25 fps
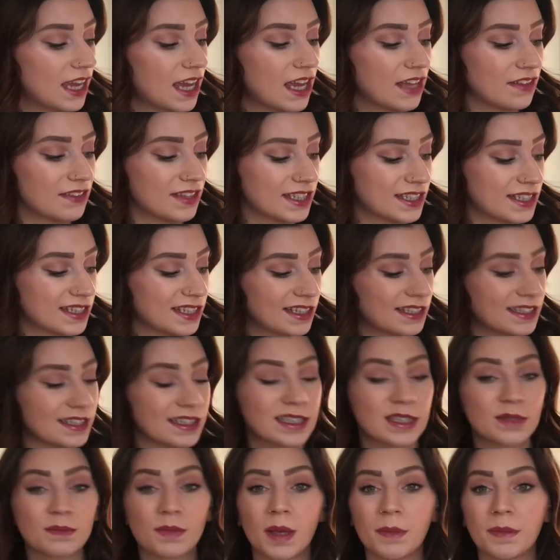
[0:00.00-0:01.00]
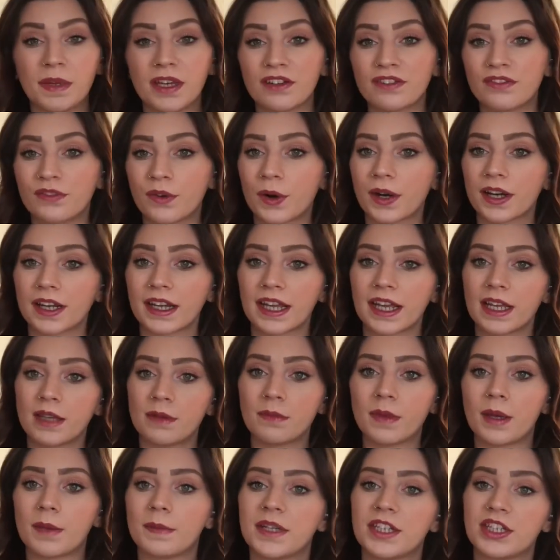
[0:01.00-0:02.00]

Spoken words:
This does us maybe a fortnight, maybe